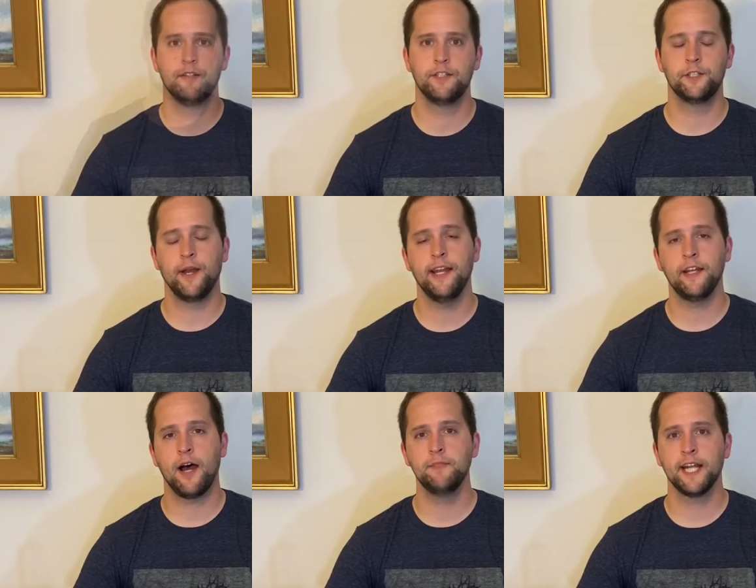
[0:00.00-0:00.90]
To train
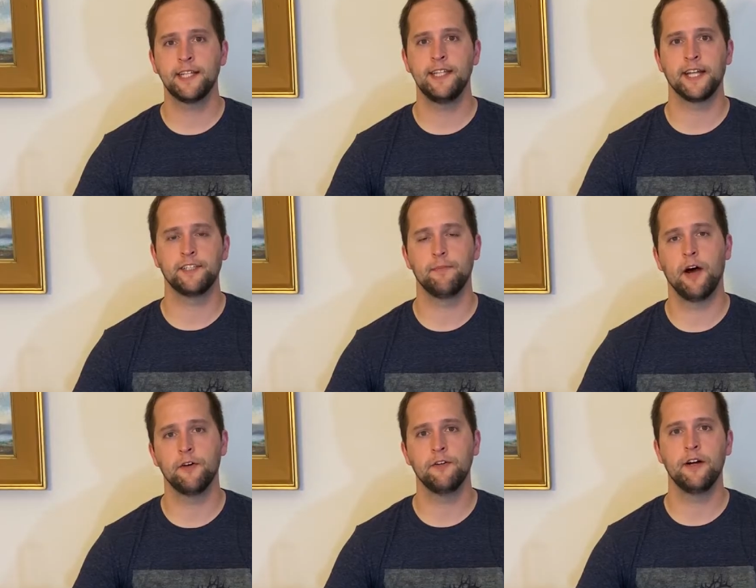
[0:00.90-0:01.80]
an object detection
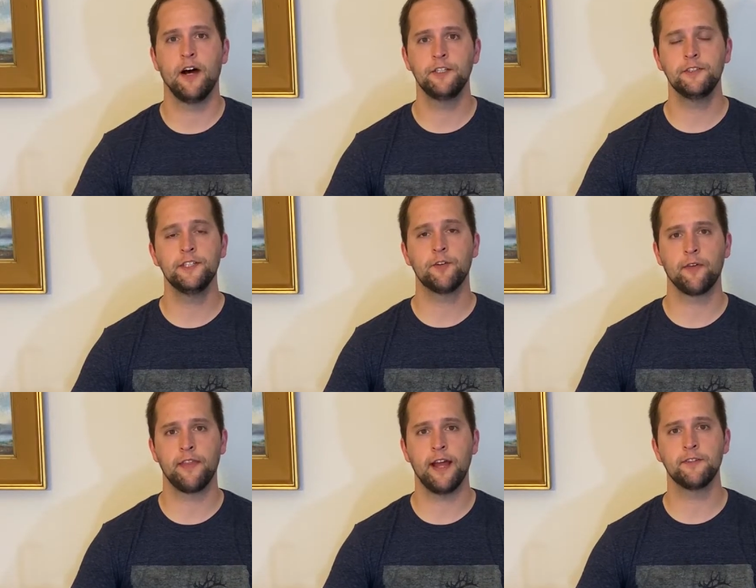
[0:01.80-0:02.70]
model, hundreds
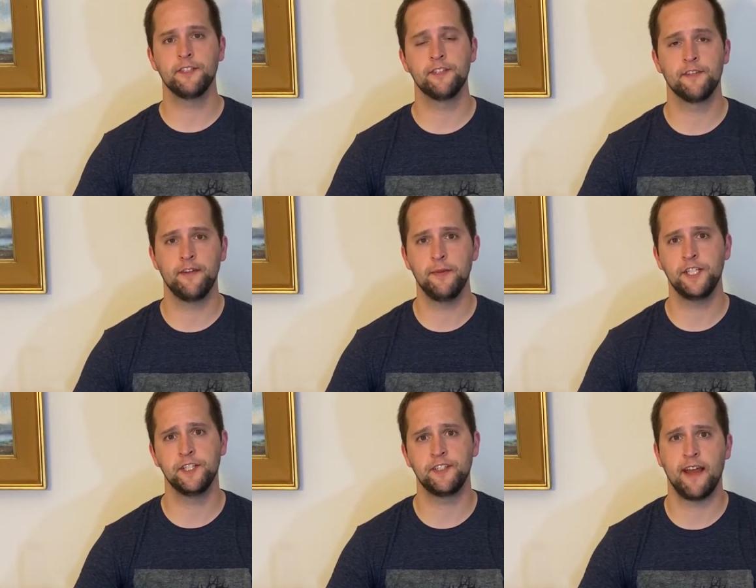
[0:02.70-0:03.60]
or thousands of
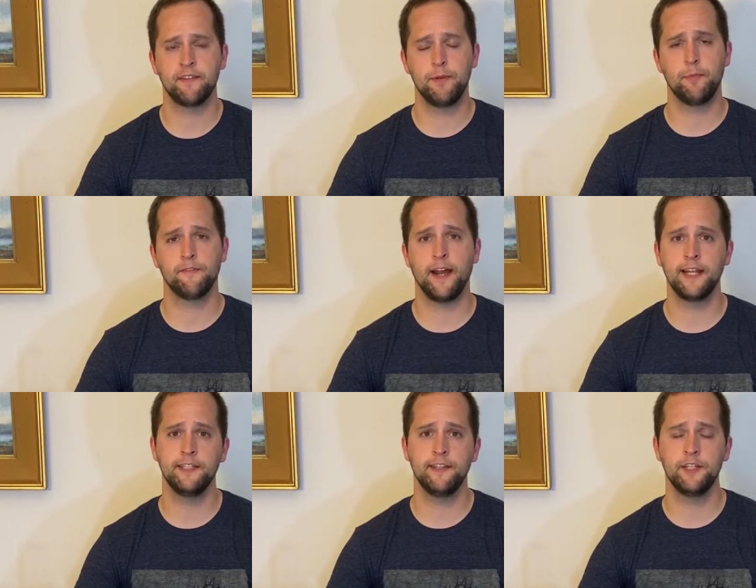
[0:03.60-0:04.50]
images have to be
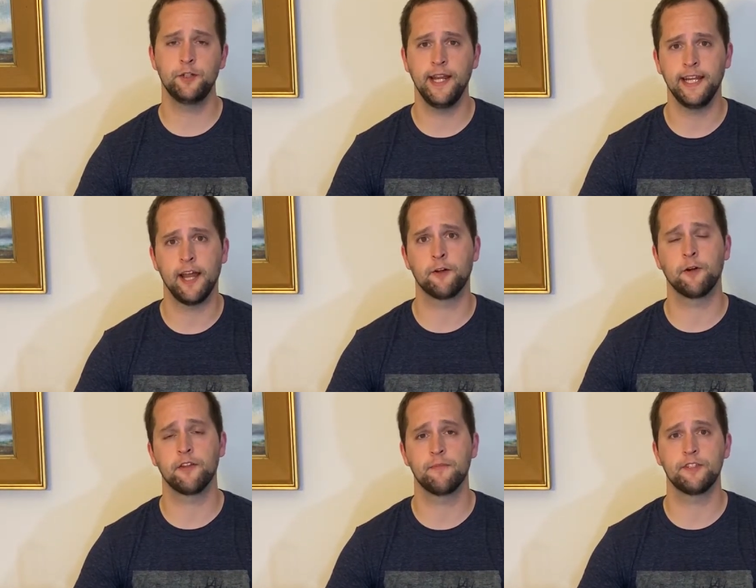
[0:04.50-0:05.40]
provided to the training
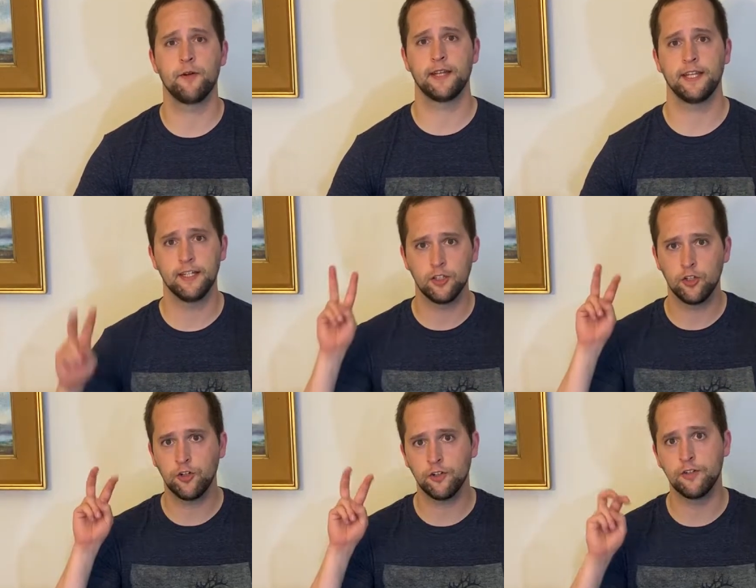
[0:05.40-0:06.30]
algorithm so it can
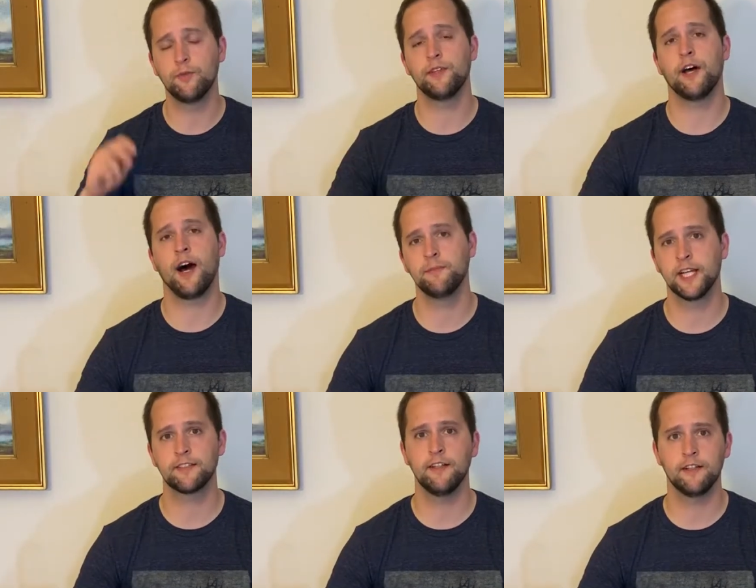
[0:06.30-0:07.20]
learn what the
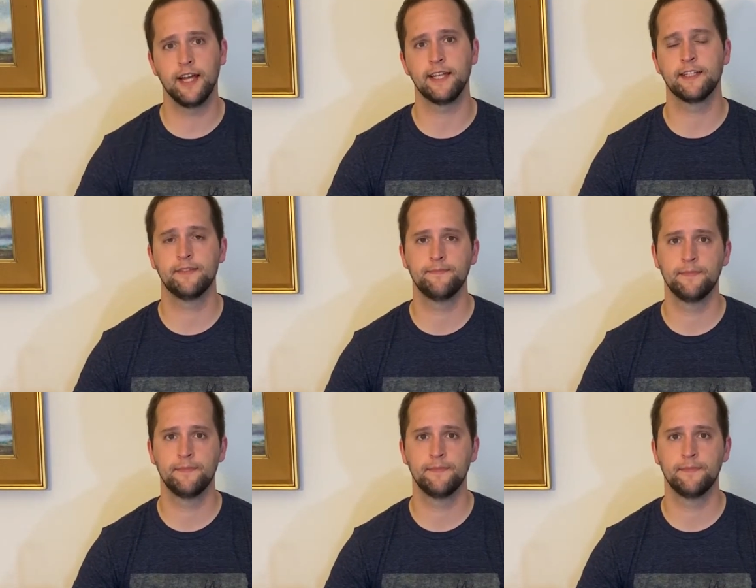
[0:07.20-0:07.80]
objects look like.